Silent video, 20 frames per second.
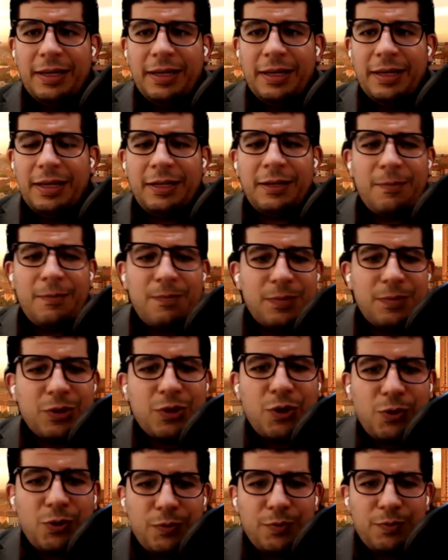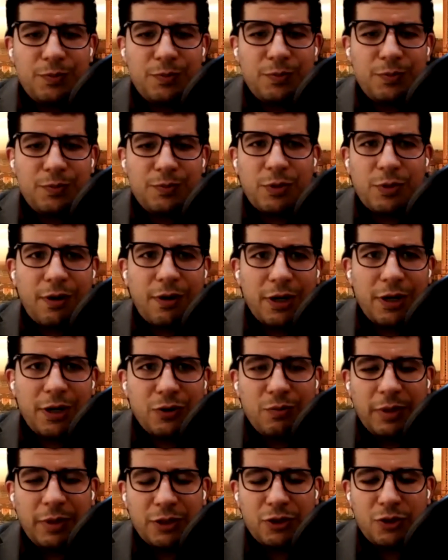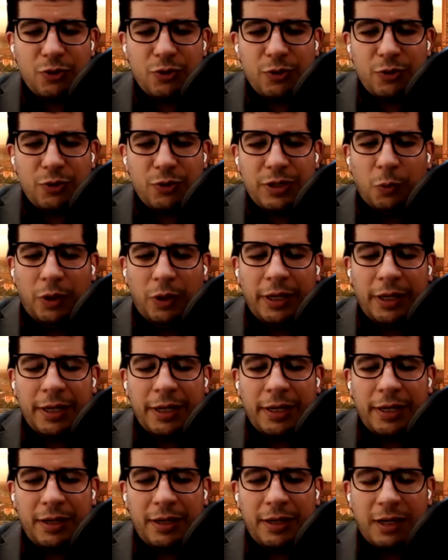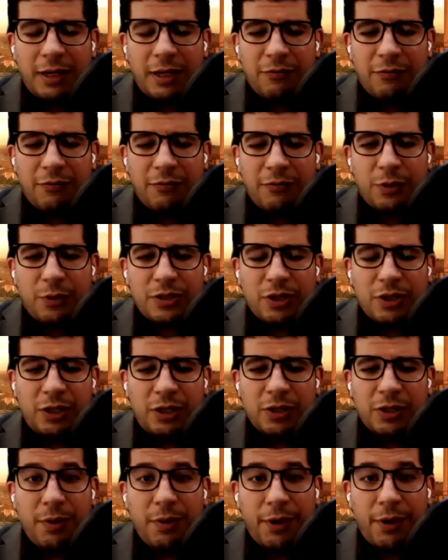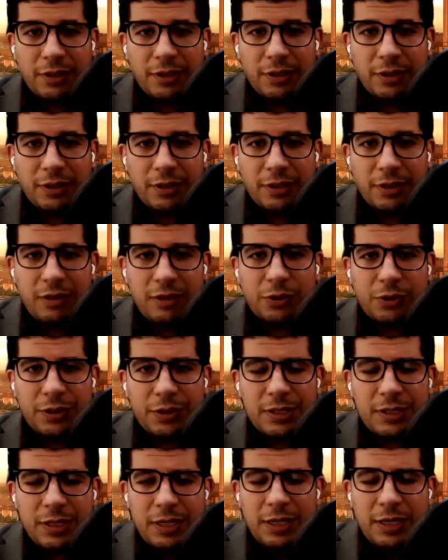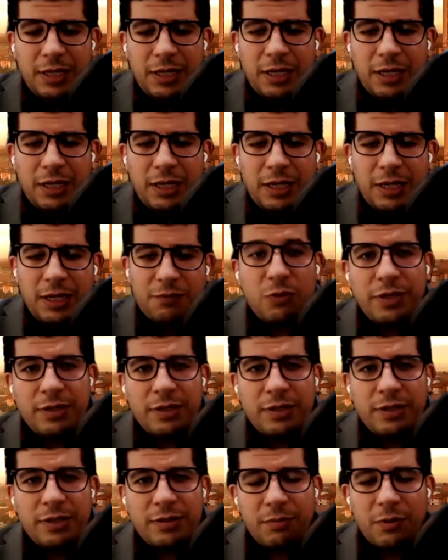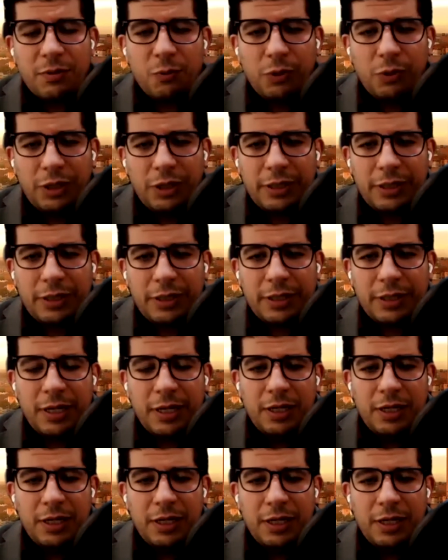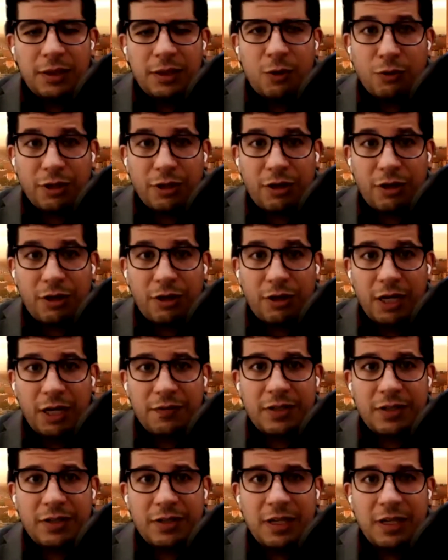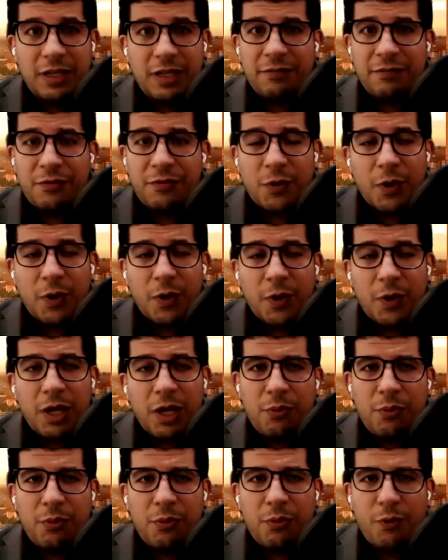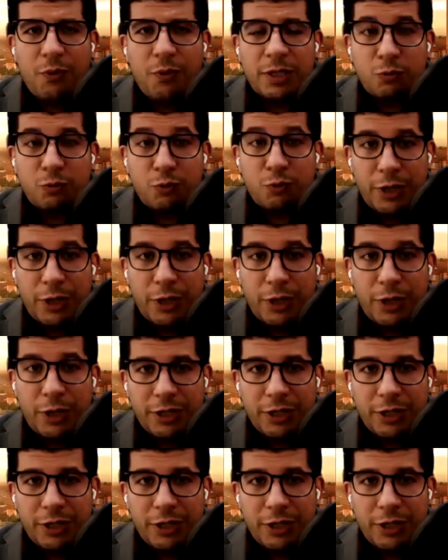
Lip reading: So with regard to my choice, why I focus on positive legal works, for two reasons. Number one, court archives give us a very important and rich